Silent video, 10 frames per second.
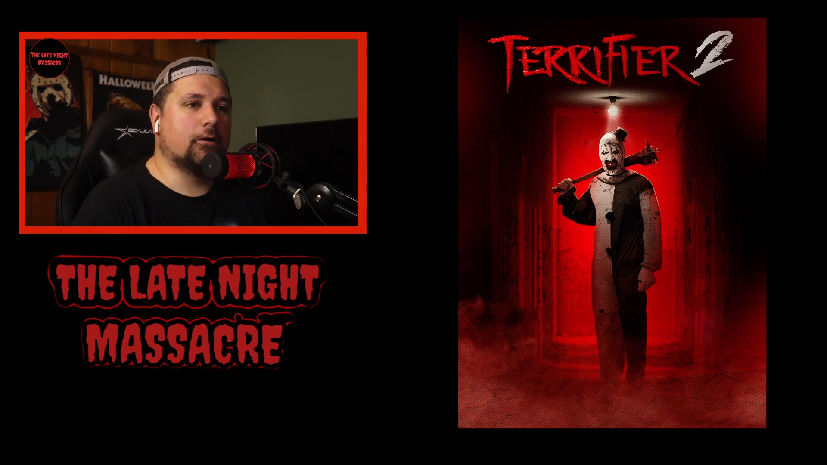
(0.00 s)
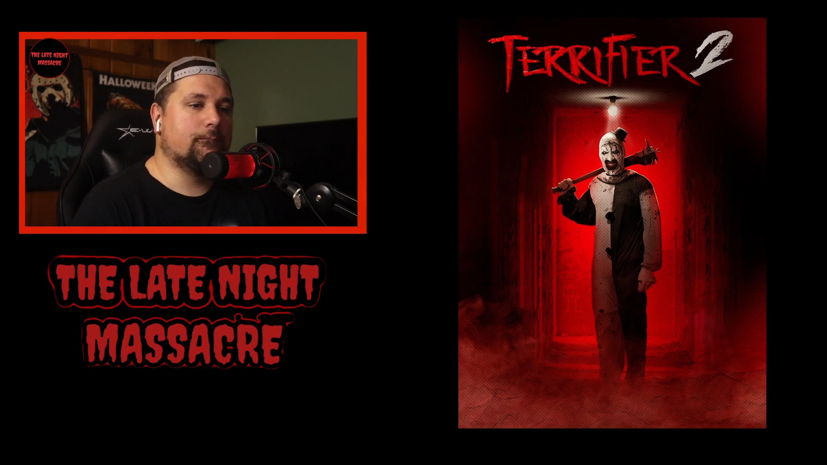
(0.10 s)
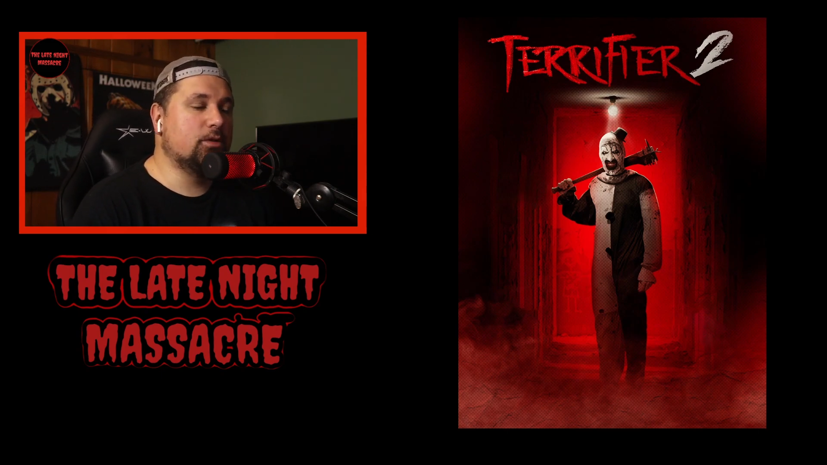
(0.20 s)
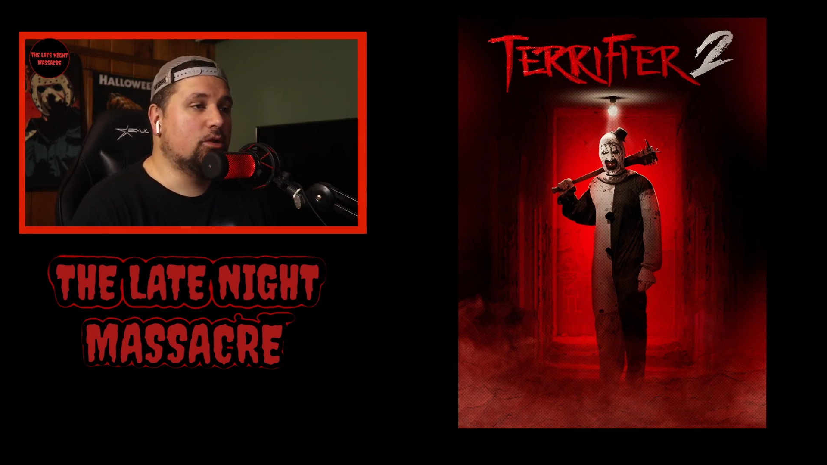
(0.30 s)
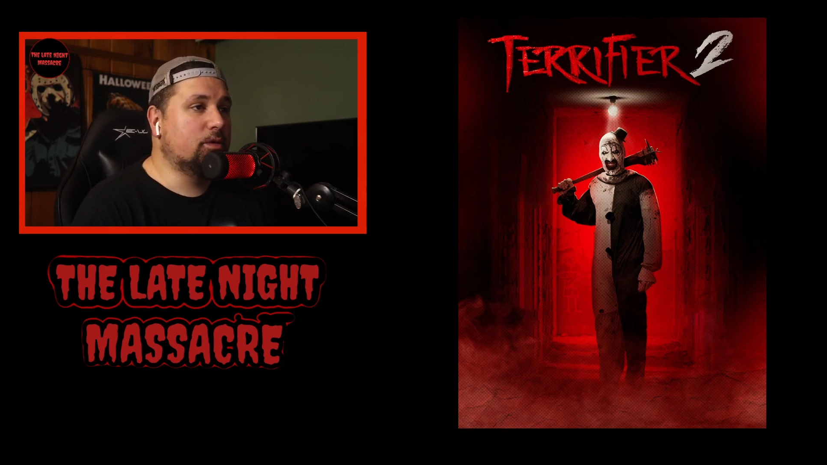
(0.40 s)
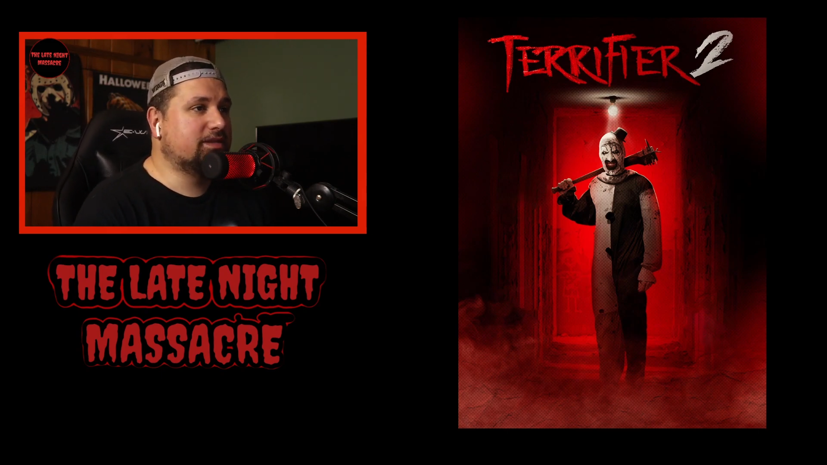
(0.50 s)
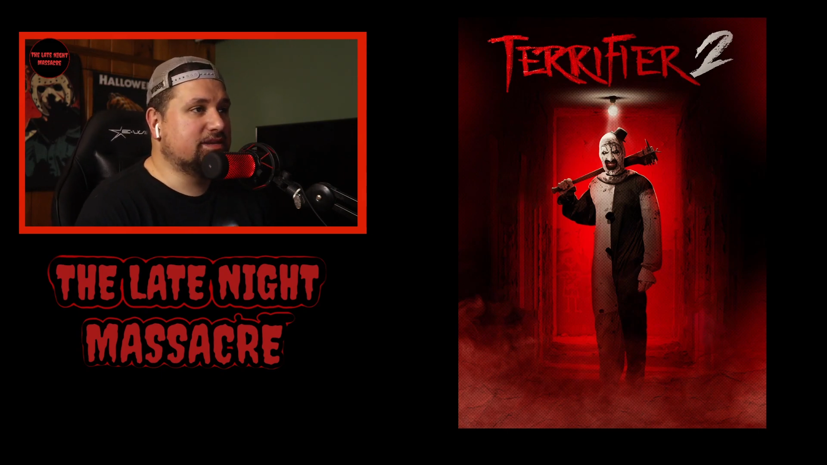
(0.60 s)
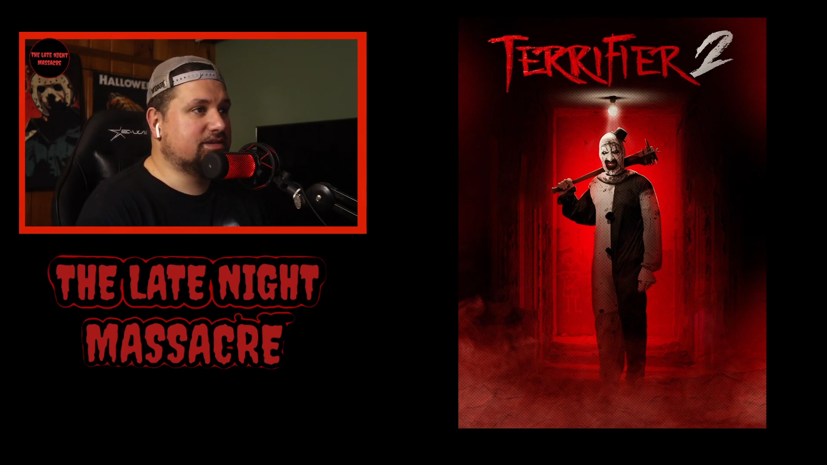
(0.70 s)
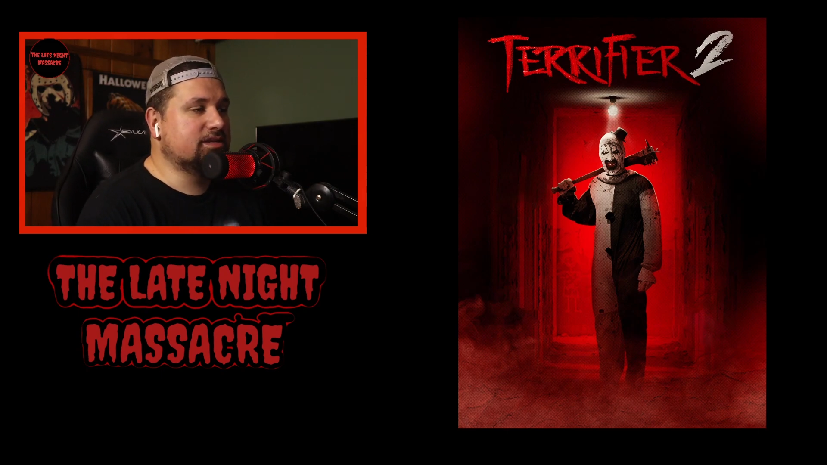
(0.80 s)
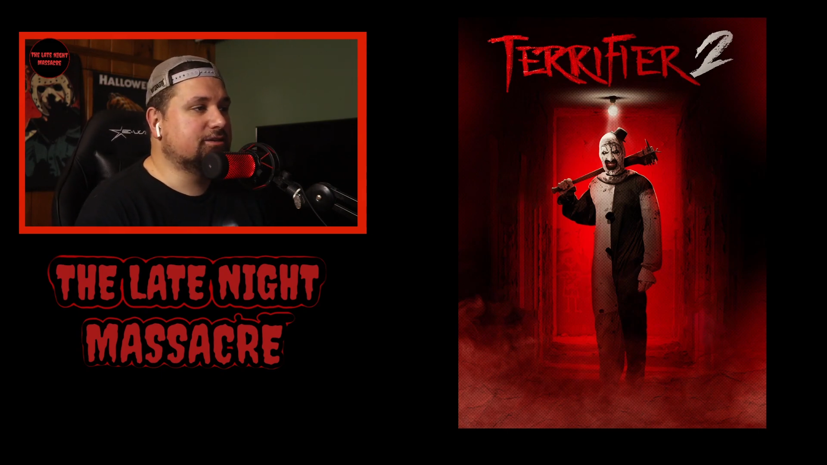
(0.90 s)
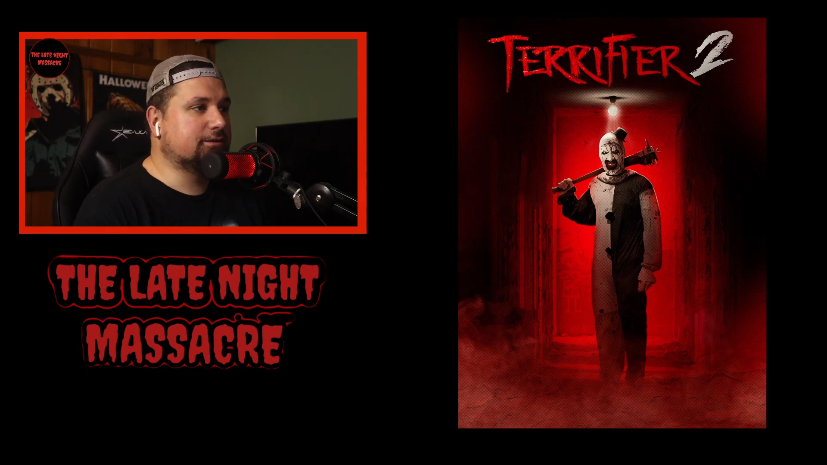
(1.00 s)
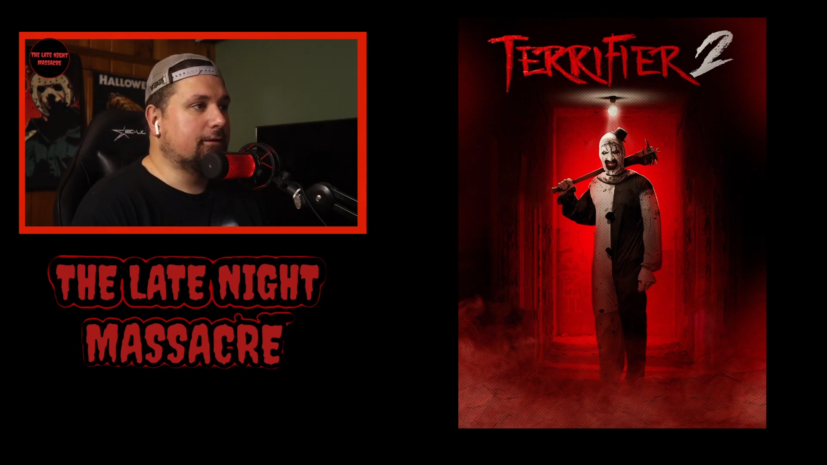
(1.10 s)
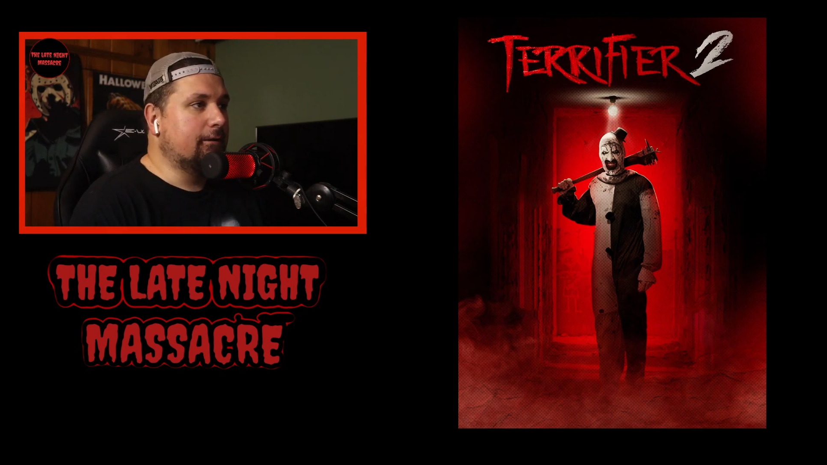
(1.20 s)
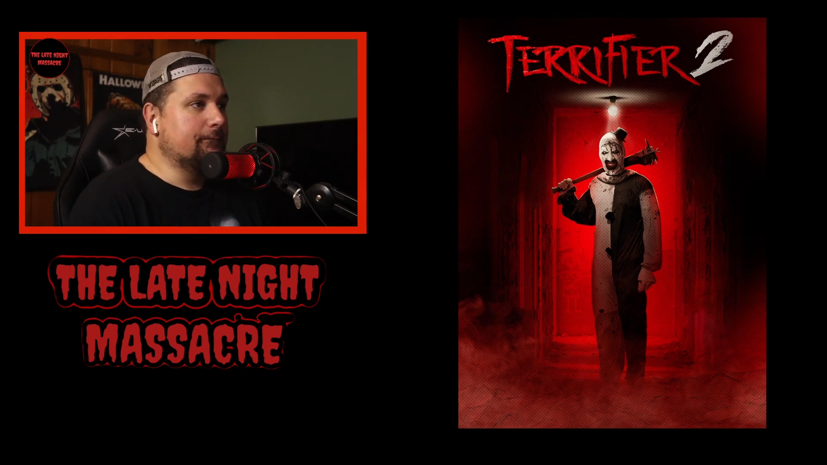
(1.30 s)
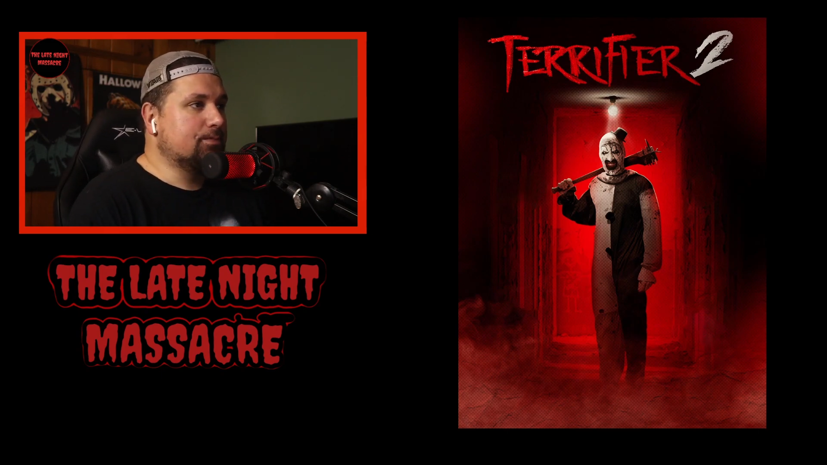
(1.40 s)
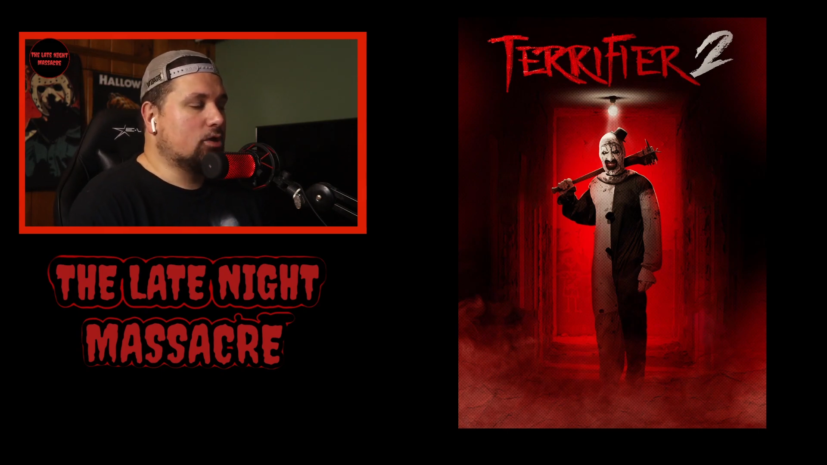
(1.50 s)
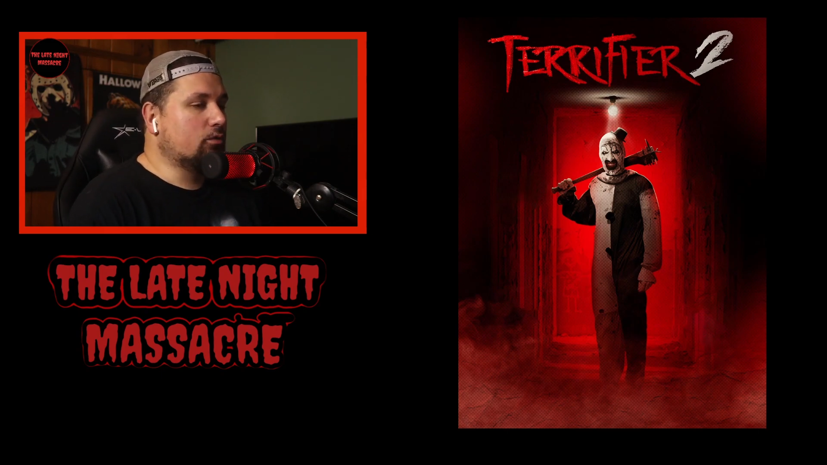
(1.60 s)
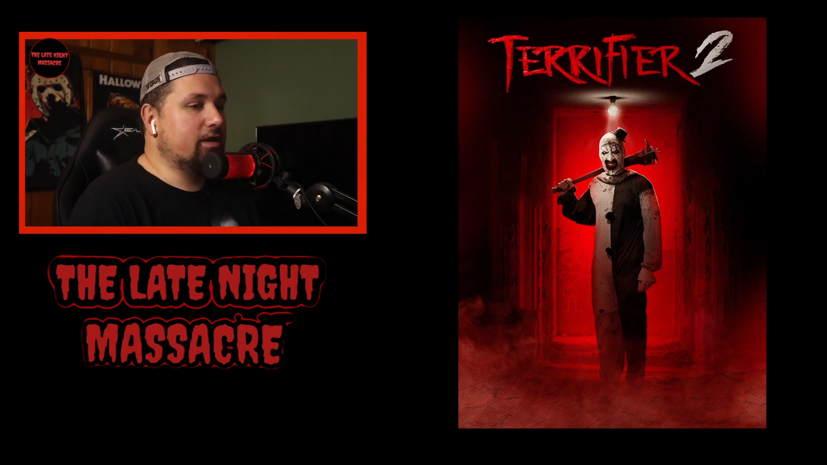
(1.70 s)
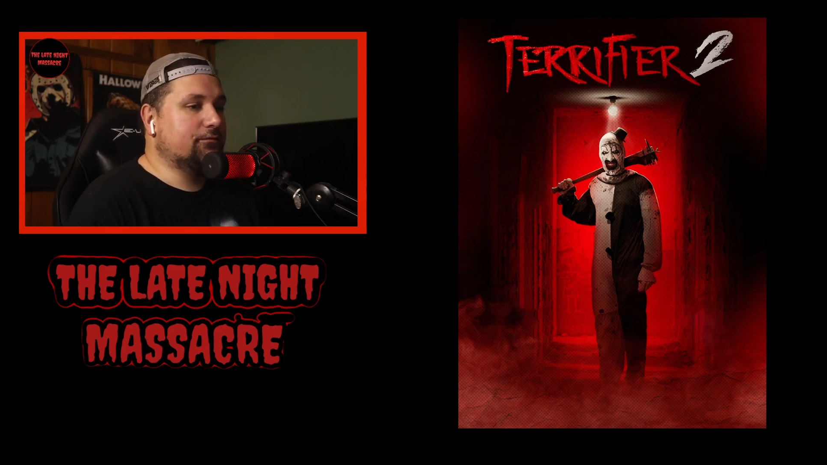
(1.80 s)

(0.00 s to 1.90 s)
You know what? This is a great